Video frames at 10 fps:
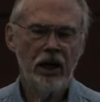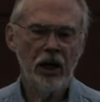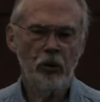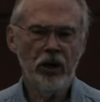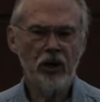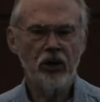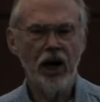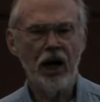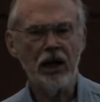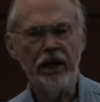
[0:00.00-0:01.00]
Bill
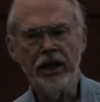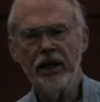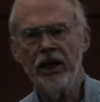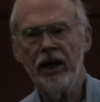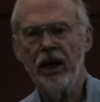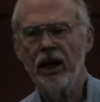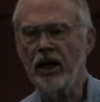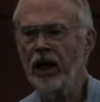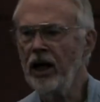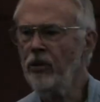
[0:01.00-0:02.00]
Shockley
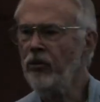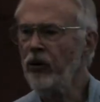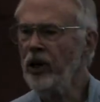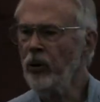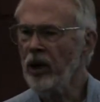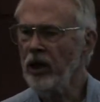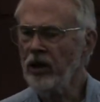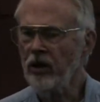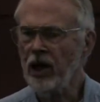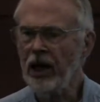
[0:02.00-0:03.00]
came frequently
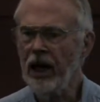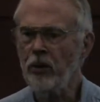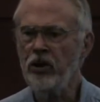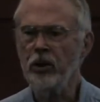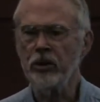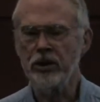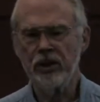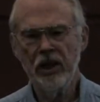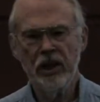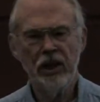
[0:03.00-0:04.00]
to the labs. He was
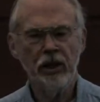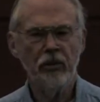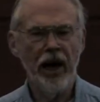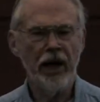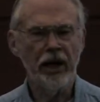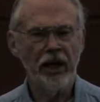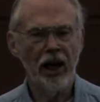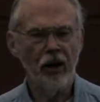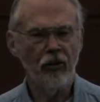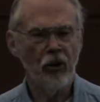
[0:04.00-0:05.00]
back in
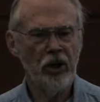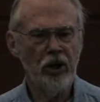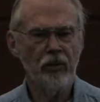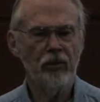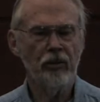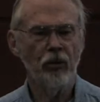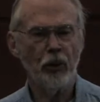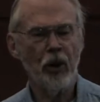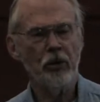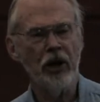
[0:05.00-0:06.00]
California
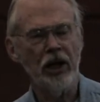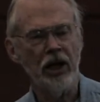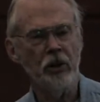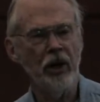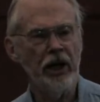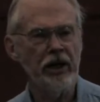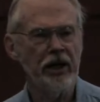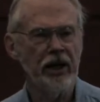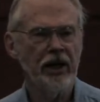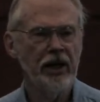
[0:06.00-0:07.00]
permanently, but
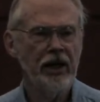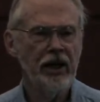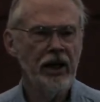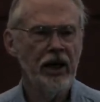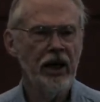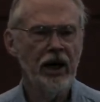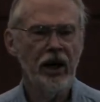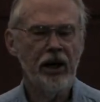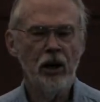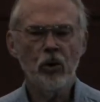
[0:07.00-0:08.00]

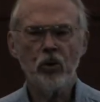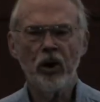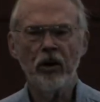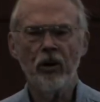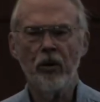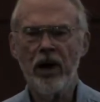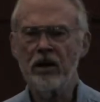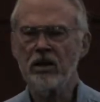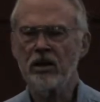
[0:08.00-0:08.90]
he was one of the best